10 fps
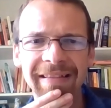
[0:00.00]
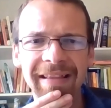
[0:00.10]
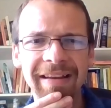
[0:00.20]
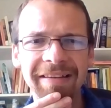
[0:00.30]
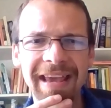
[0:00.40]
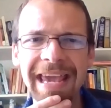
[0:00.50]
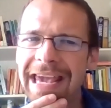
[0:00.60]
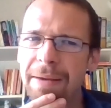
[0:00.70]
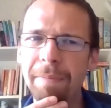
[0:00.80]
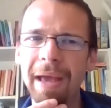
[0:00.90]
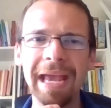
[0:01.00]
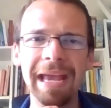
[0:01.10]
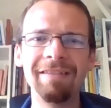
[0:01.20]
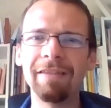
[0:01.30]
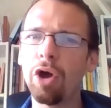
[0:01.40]
that he
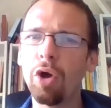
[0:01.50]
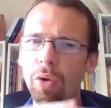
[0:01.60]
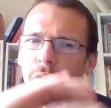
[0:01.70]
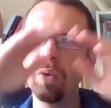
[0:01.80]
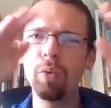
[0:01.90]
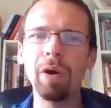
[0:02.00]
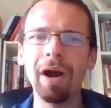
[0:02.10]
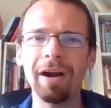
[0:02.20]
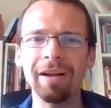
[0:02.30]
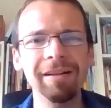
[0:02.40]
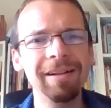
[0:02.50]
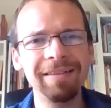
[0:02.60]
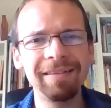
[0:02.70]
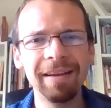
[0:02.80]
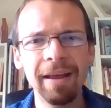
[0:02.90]
made the whole world